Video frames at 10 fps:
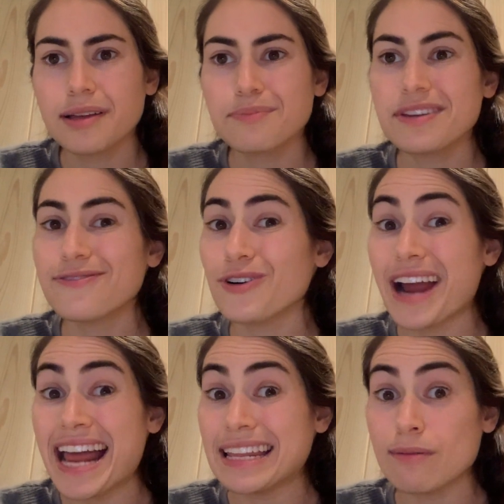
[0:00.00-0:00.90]
before
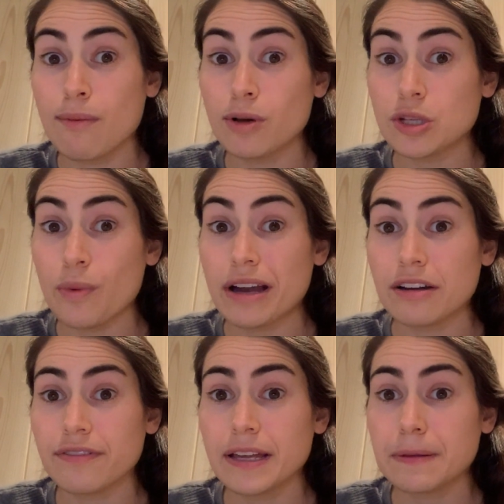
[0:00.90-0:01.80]
anyone was aware
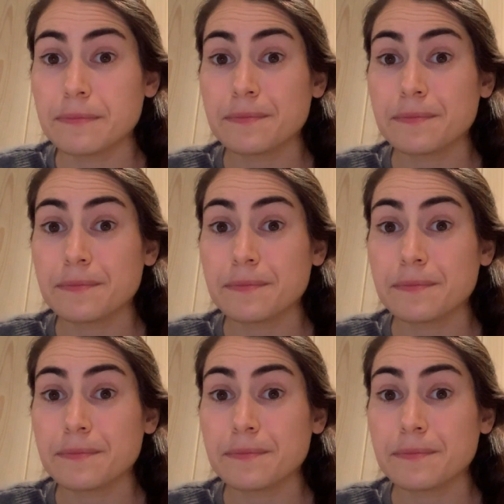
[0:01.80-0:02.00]
of it.